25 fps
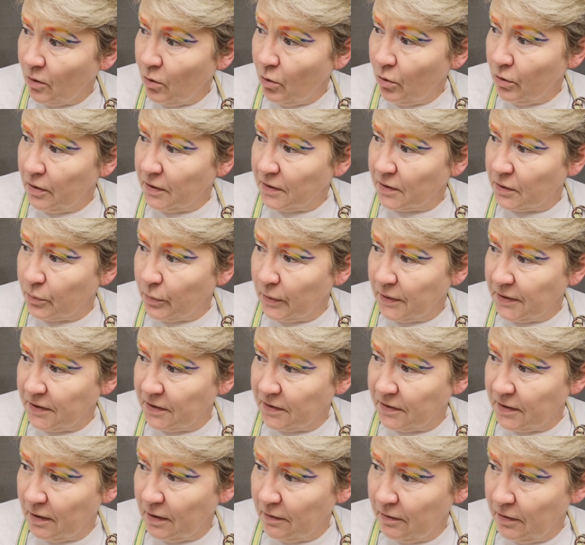August
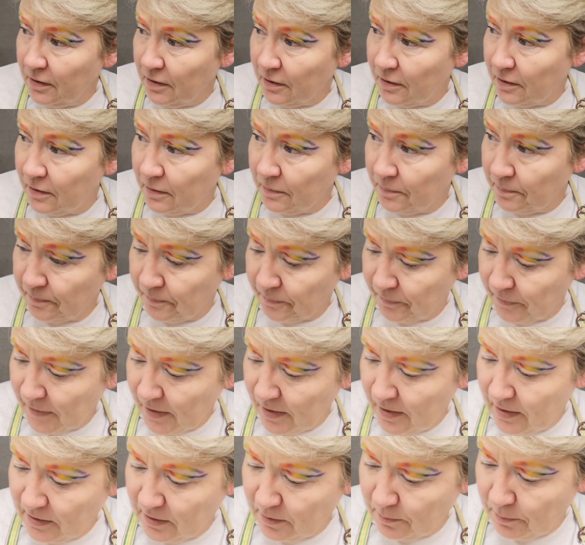27th.
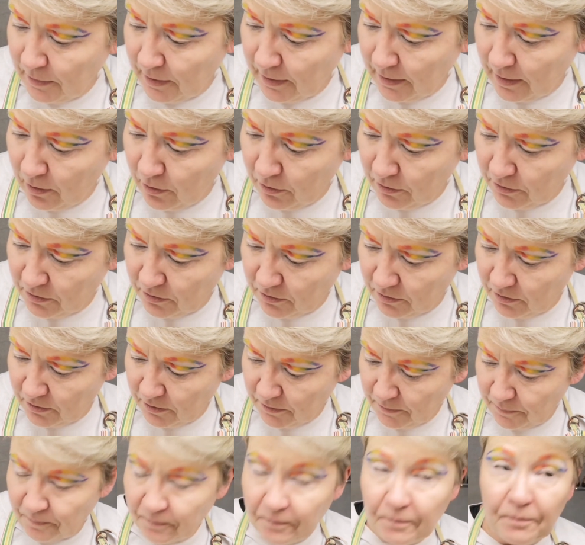That's my
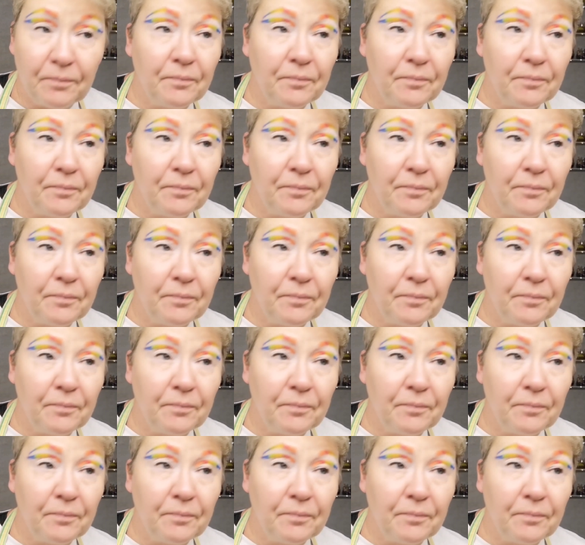last.